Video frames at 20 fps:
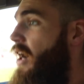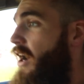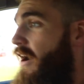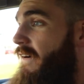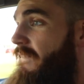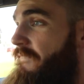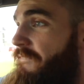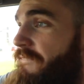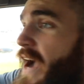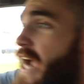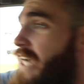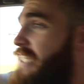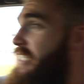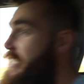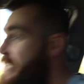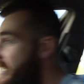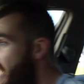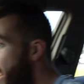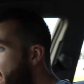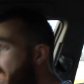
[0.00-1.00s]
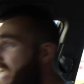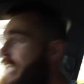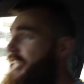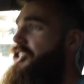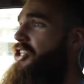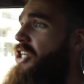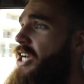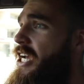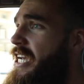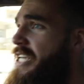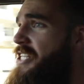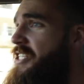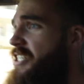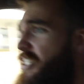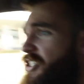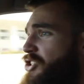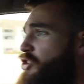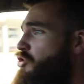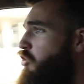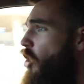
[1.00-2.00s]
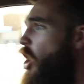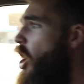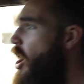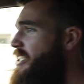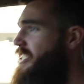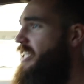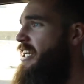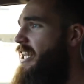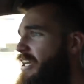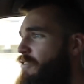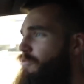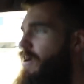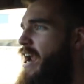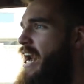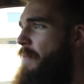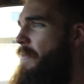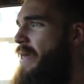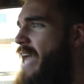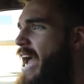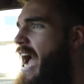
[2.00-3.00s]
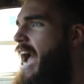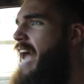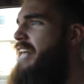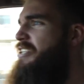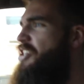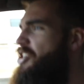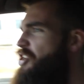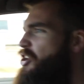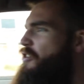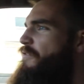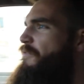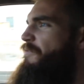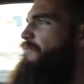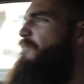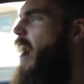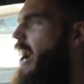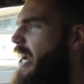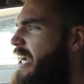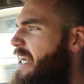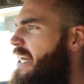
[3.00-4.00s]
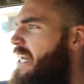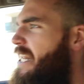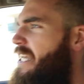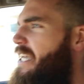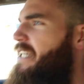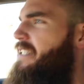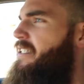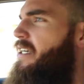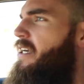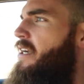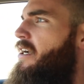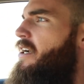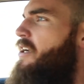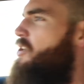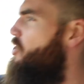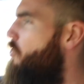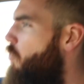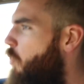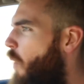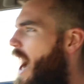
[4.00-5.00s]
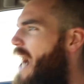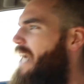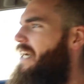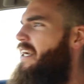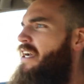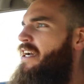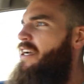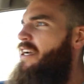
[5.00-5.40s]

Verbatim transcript: Oh, fuck's sake! Jesus Christ! I nearly ran up the arse of you fucking idiot! You wait,